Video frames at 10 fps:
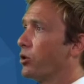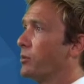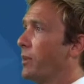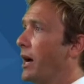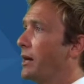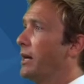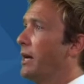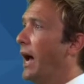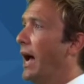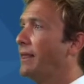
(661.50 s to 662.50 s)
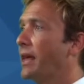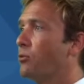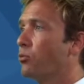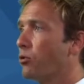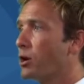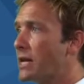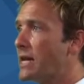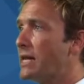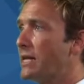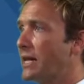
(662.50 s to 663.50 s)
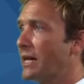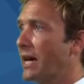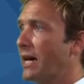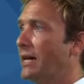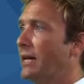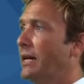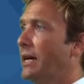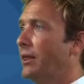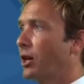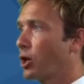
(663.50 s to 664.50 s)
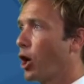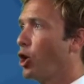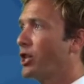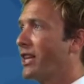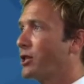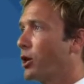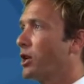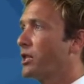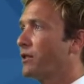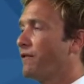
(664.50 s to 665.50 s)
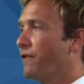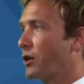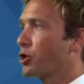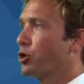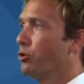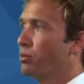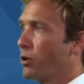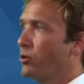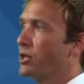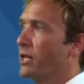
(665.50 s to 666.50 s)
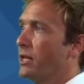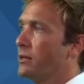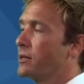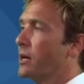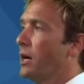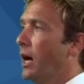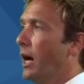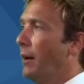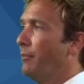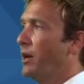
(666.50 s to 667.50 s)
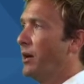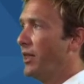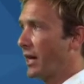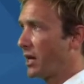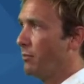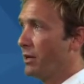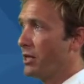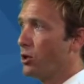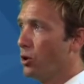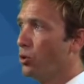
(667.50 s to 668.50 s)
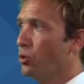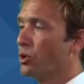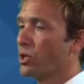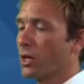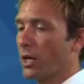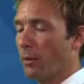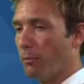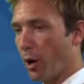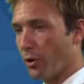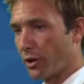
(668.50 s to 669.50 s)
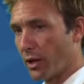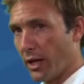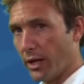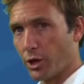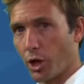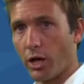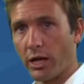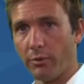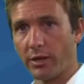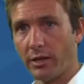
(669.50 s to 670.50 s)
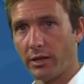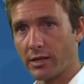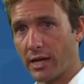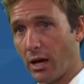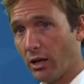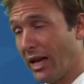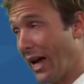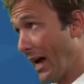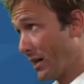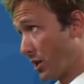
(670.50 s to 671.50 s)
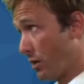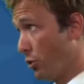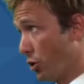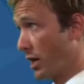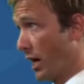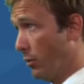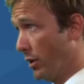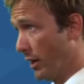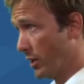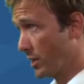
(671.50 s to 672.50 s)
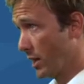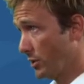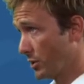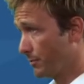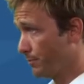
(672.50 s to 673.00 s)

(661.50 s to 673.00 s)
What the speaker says: about, and they read DNA and the code and they turn it into functional proteins that can be used both internally within the cell and to communicate with other cells.